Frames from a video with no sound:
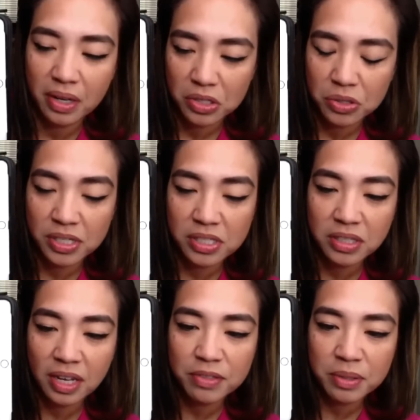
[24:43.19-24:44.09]
So I still
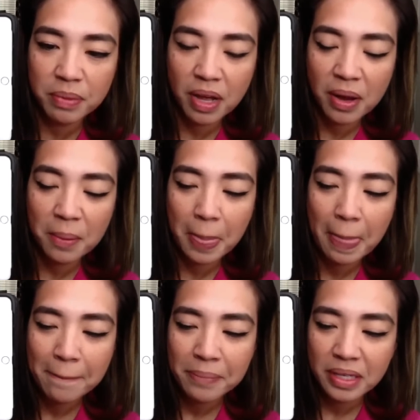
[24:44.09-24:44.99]
have some
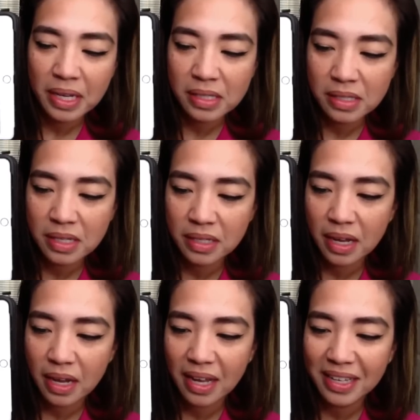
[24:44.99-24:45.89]
guesses in.
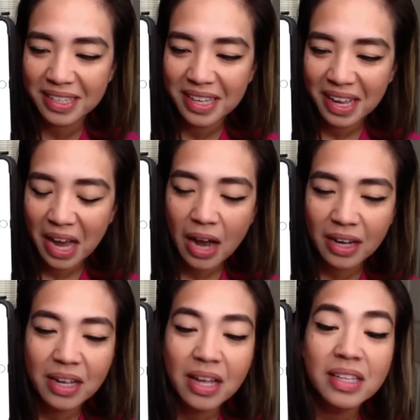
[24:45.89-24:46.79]

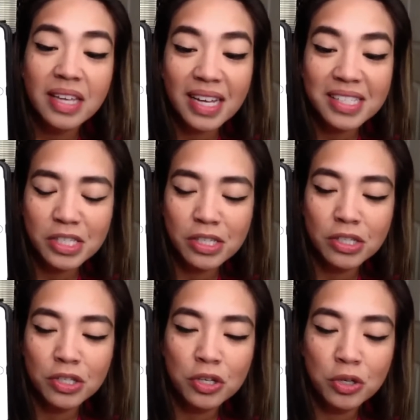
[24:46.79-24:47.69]
Yes, this is a
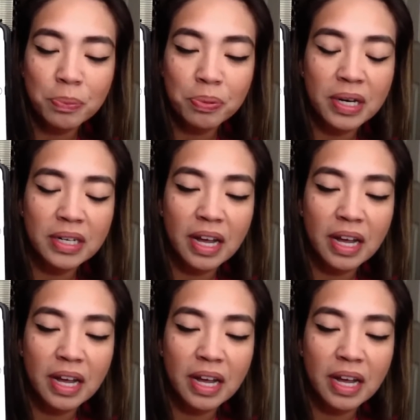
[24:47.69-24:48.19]
cute print.